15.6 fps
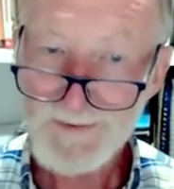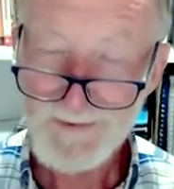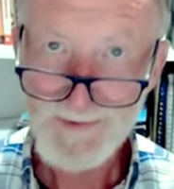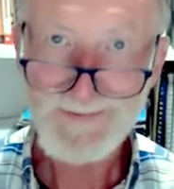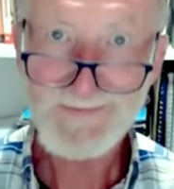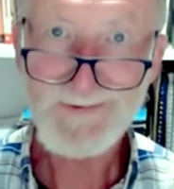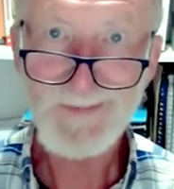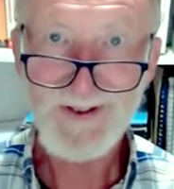
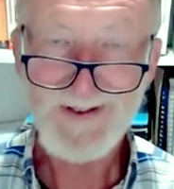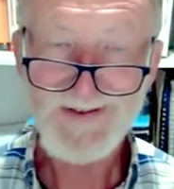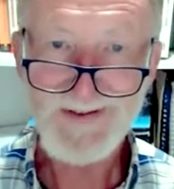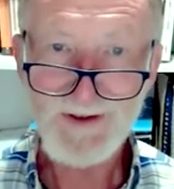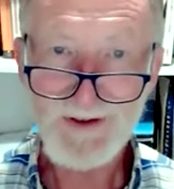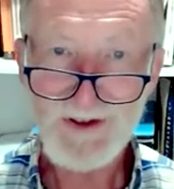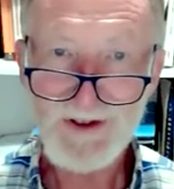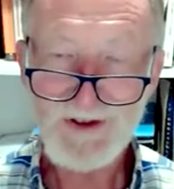Not everybody's
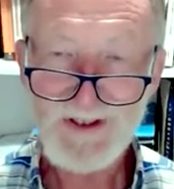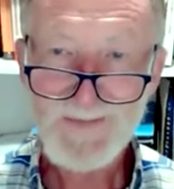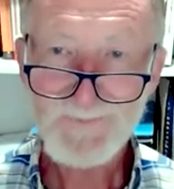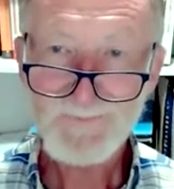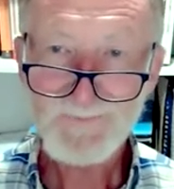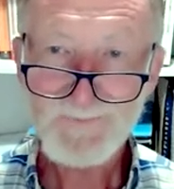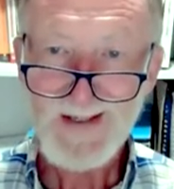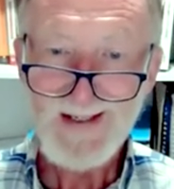allergic.
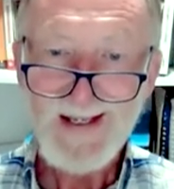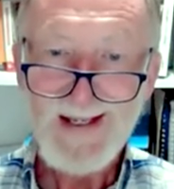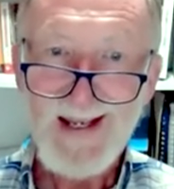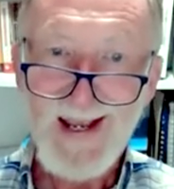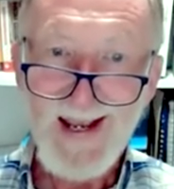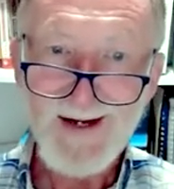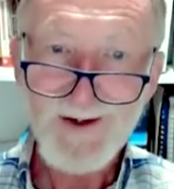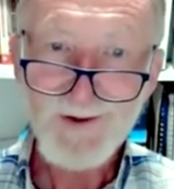
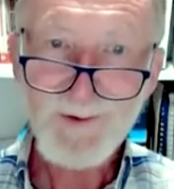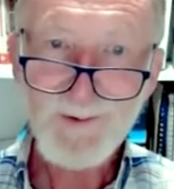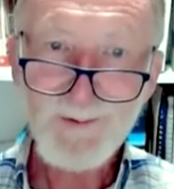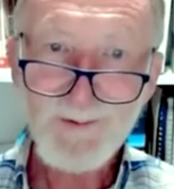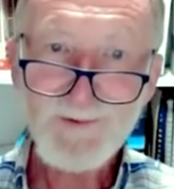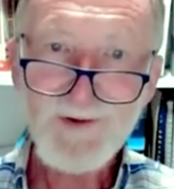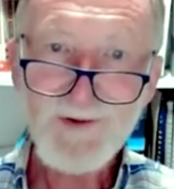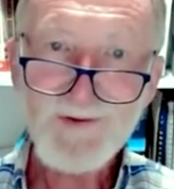And it
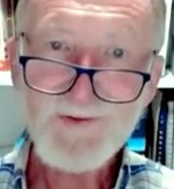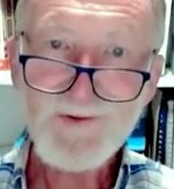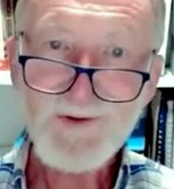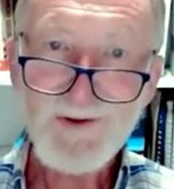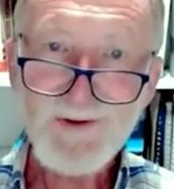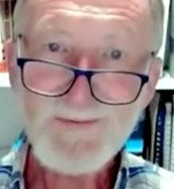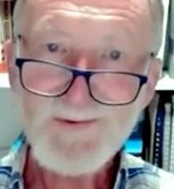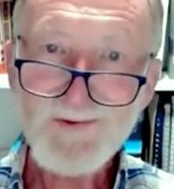crawls on the
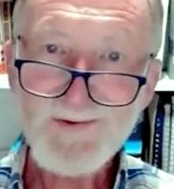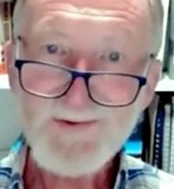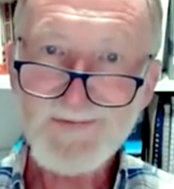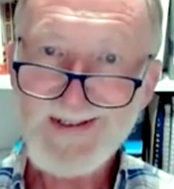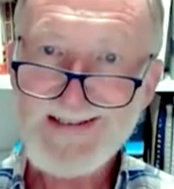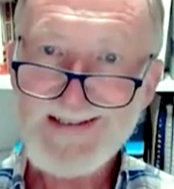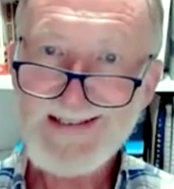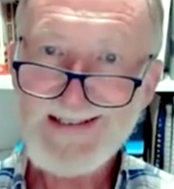surface of our
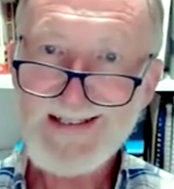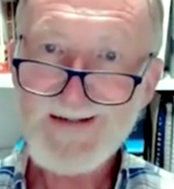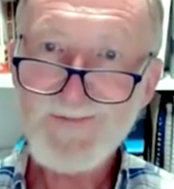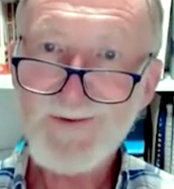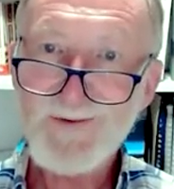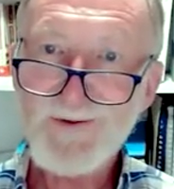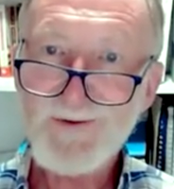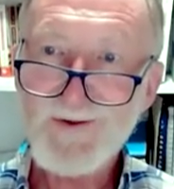skin
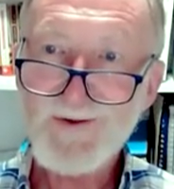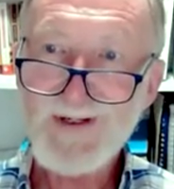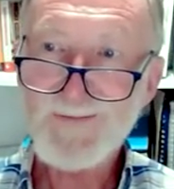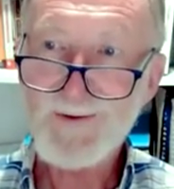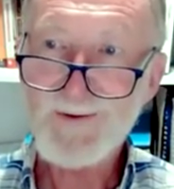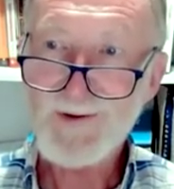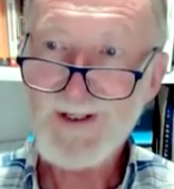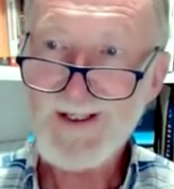for 3 to
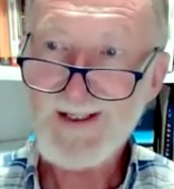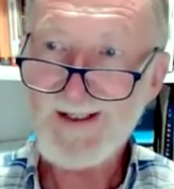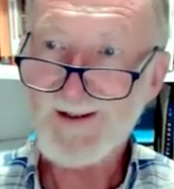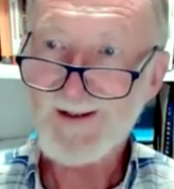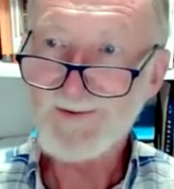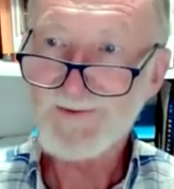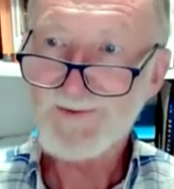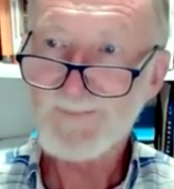4
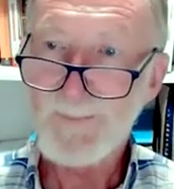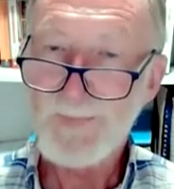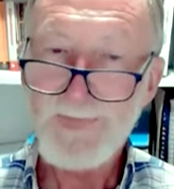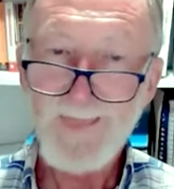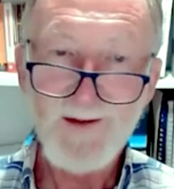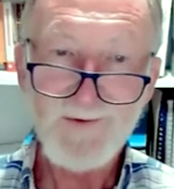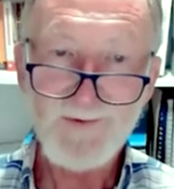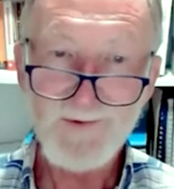hours.
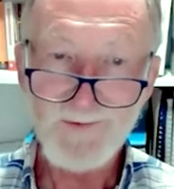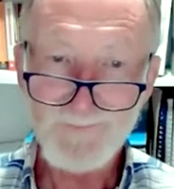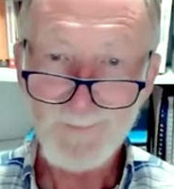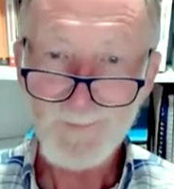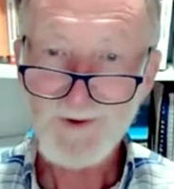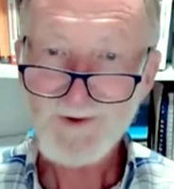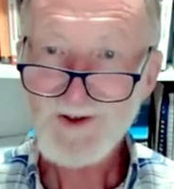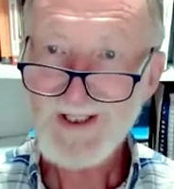So if you
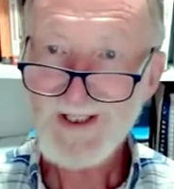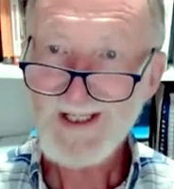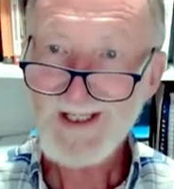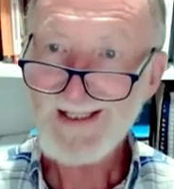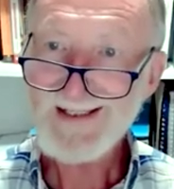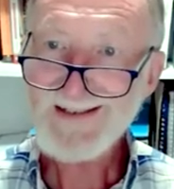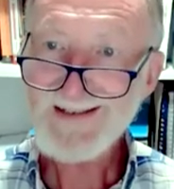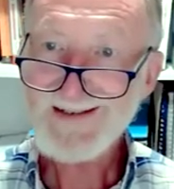wash your
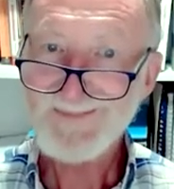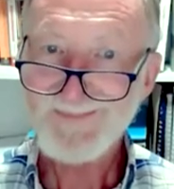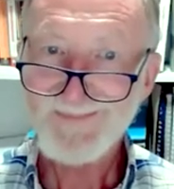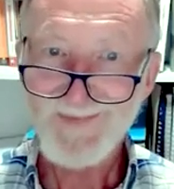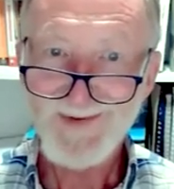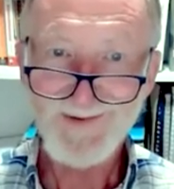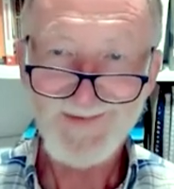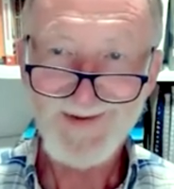hands,
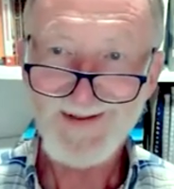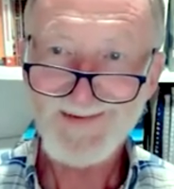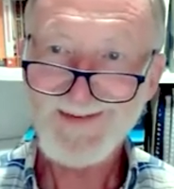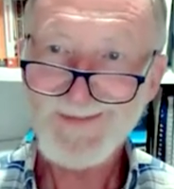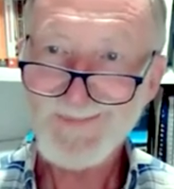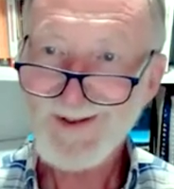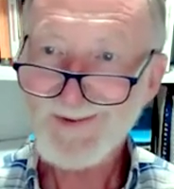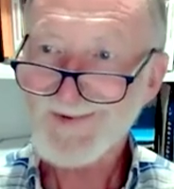if you touch
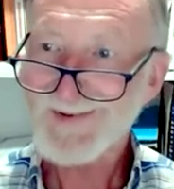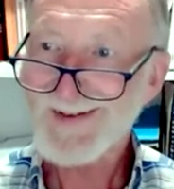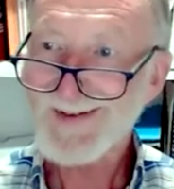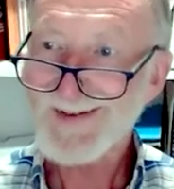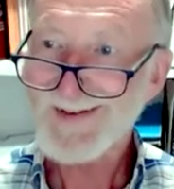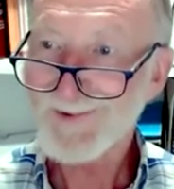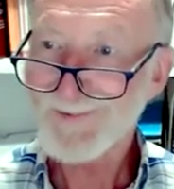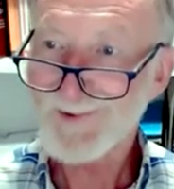somebody with
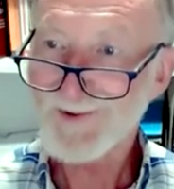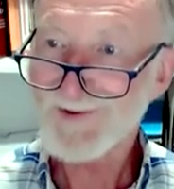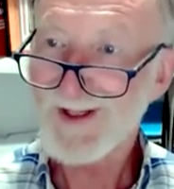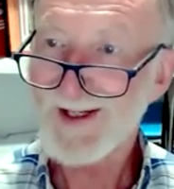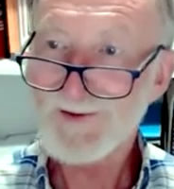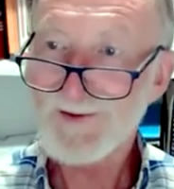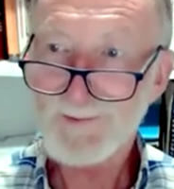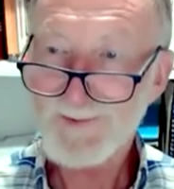scabies, wash your
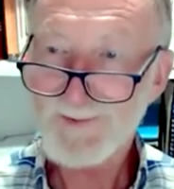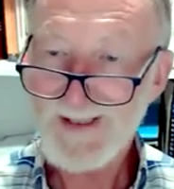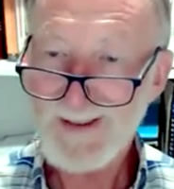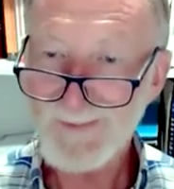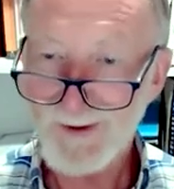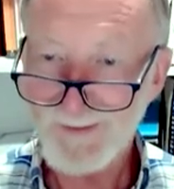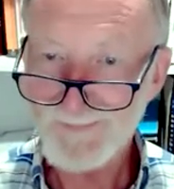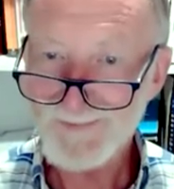hands, it'll
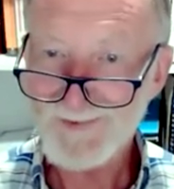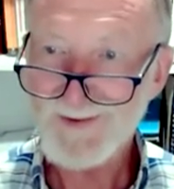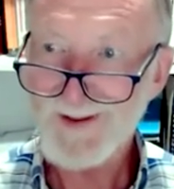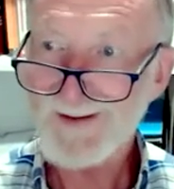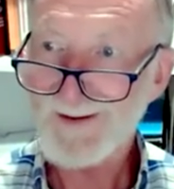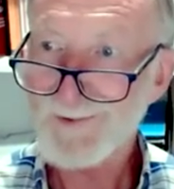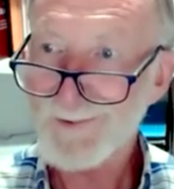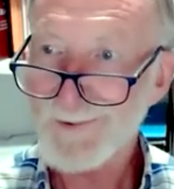come off just
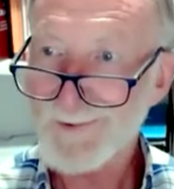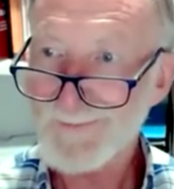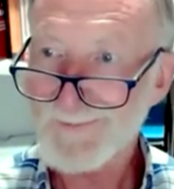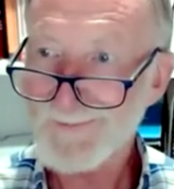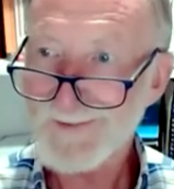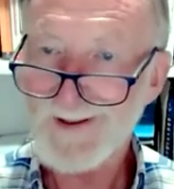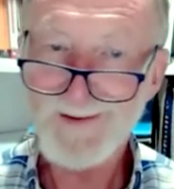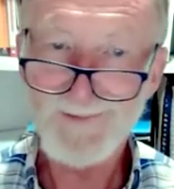like a quarter of a
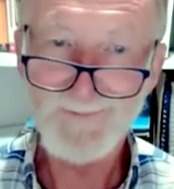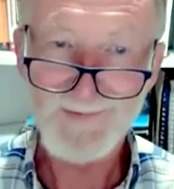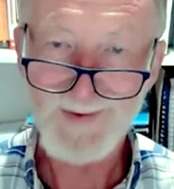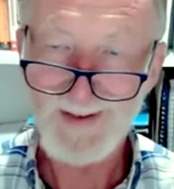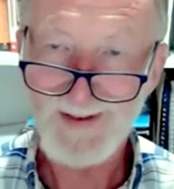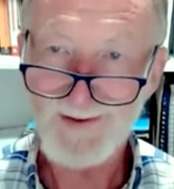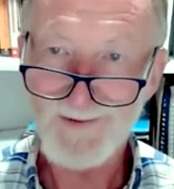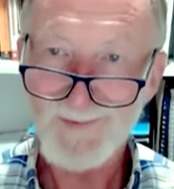grain of
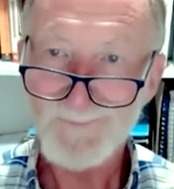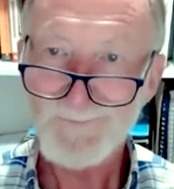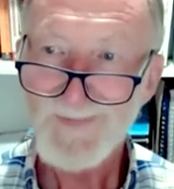sand.